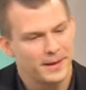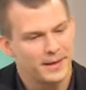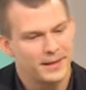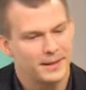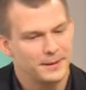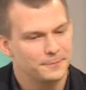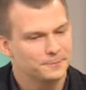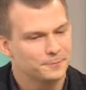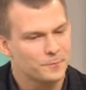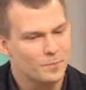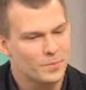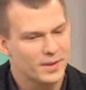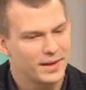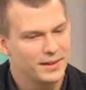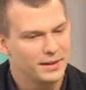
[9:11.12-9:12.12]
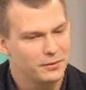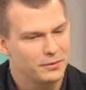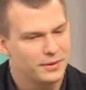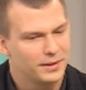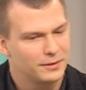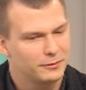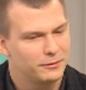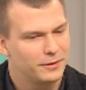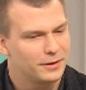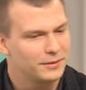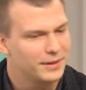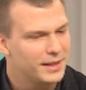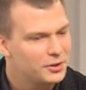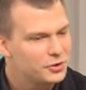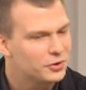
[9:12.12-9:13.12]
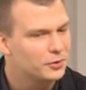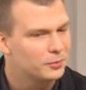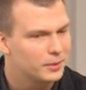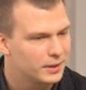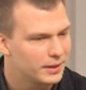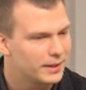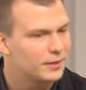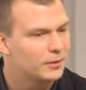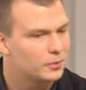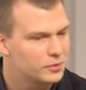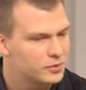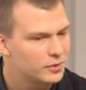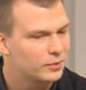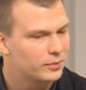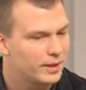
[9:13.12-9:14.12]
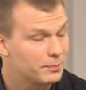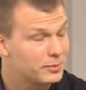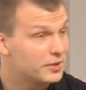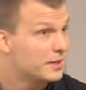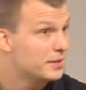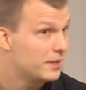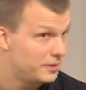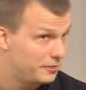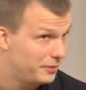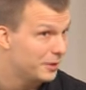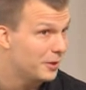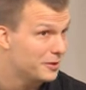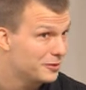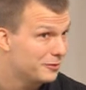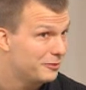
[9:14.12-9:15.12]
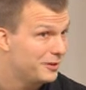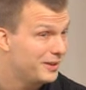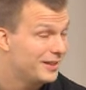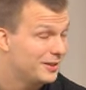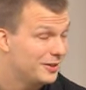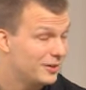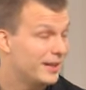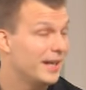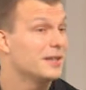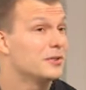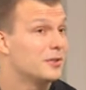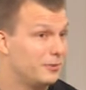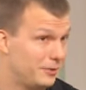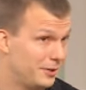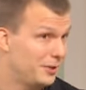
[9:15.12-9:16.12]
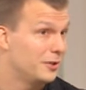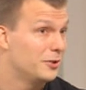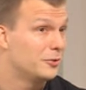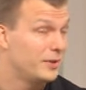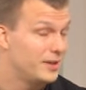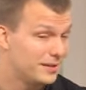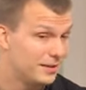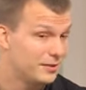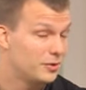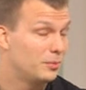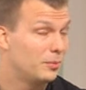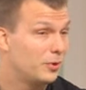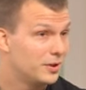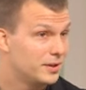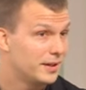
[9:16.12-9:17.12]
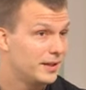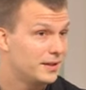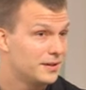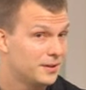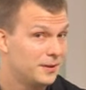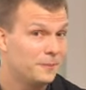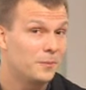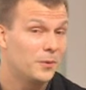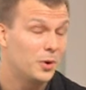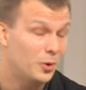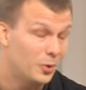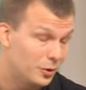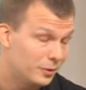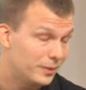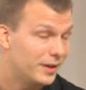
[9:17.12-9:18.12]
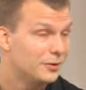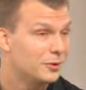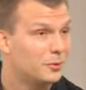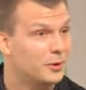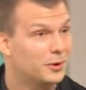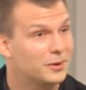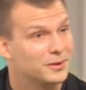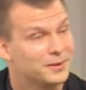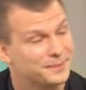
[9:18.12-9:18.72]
Um, And I think the foundation really also represents this philosophy and connects different countries and supports kids all around the world.